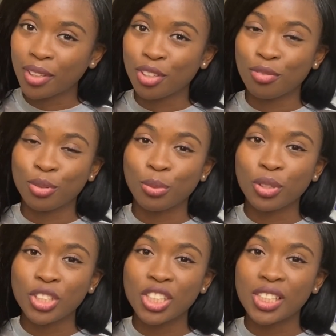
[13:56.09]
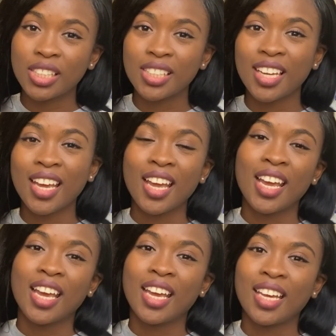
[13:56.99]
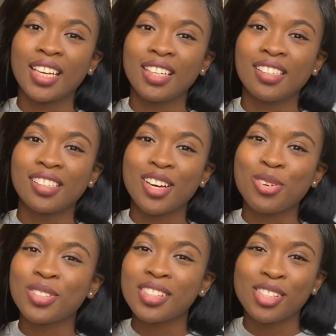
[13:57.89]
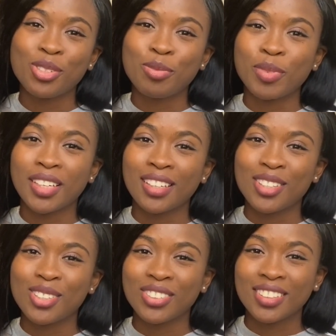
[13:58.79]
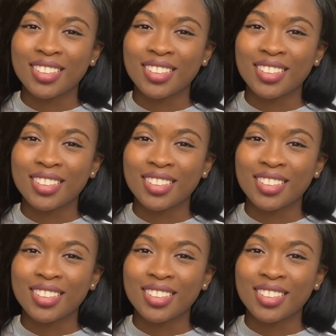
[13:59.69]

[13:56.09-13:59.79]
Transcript: Thank you for watching, and I will see you in my next one.